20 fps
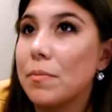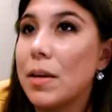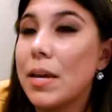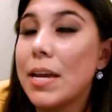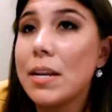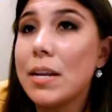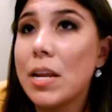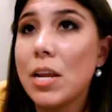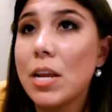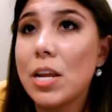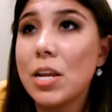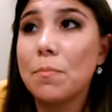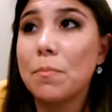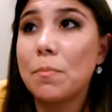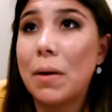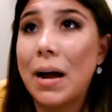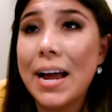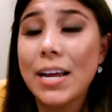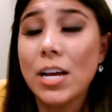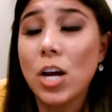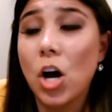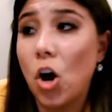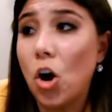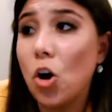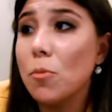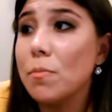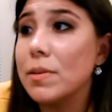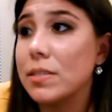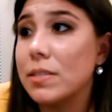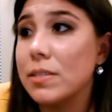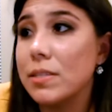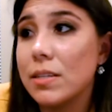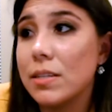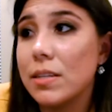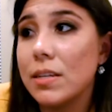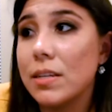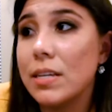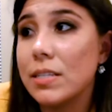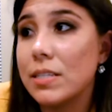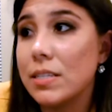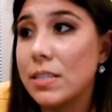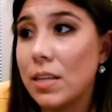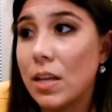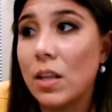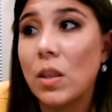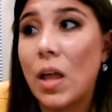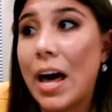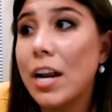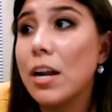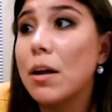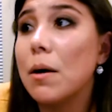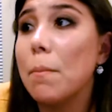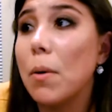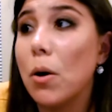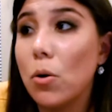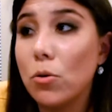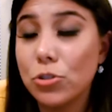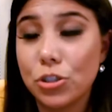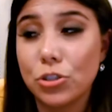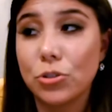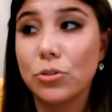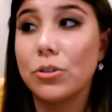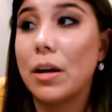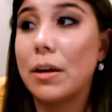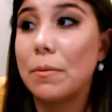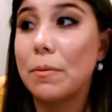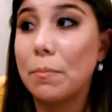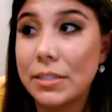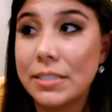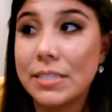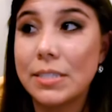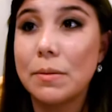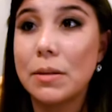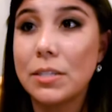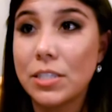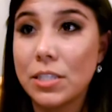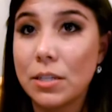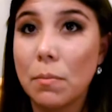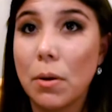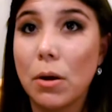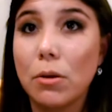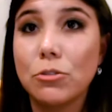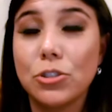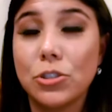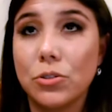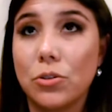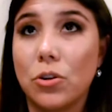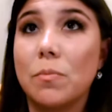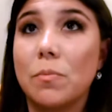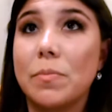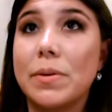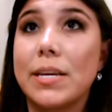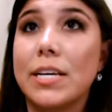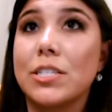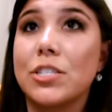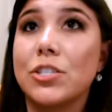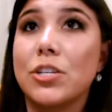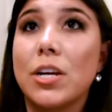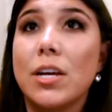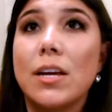And buying a home is a lot of emotional, and it's emotional because